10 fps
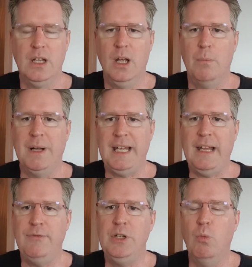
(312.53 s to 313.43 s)
But
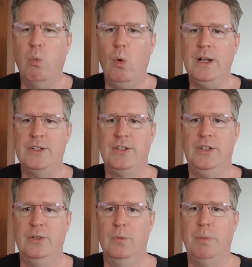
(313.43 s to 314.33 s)
if you want
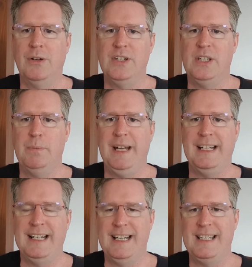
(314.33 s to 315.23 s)
to participate
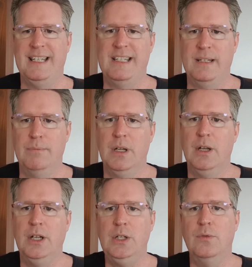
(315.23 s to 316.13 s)
in that system,
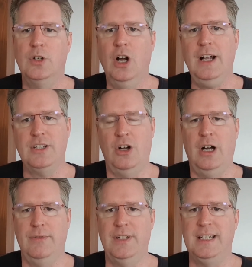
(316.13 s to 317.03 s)
you've got to
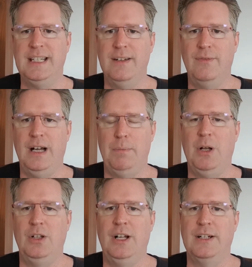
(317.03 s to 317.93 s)
often give up
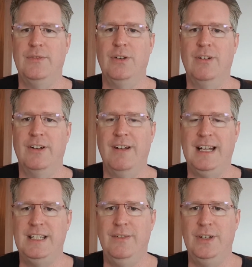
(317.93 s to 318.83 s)
a lot of your other
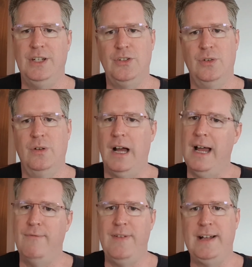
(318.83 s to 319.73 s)
activities.
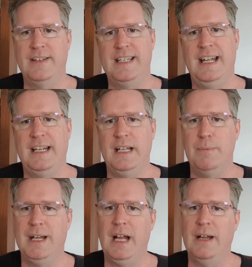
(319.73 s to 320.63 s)
I've found as an
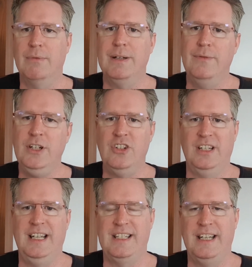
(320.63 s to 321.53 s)
academic, I read fiction
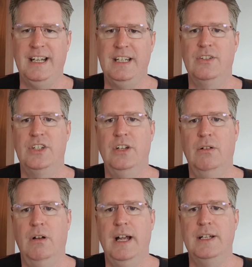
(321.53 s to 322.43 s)
less than I used
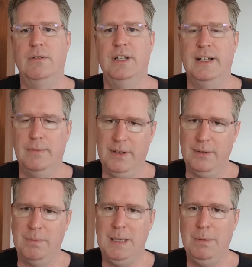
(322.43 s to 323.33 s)
to. I know a lot of
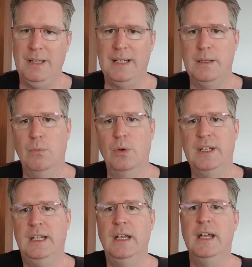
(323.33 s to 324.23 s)
other people end up
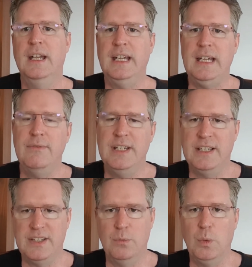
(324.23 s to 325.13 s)
working
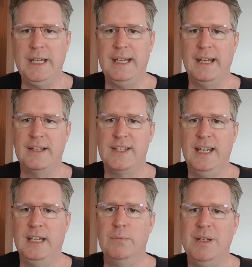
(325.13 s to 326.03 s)
evenings and weekends.
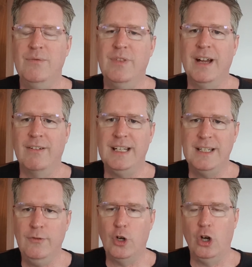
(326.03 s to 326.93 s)
It can be very
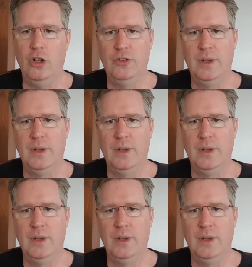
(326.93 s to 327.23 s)
difficult.